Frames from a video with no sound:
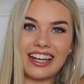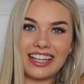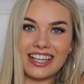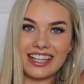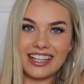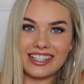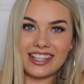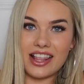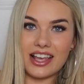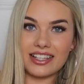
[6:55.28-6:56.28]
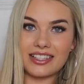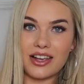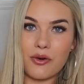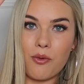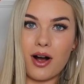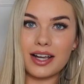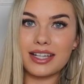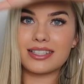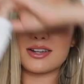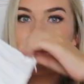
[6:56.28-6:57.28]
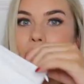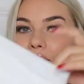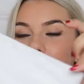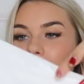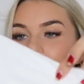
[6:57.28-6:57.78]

And it is this white one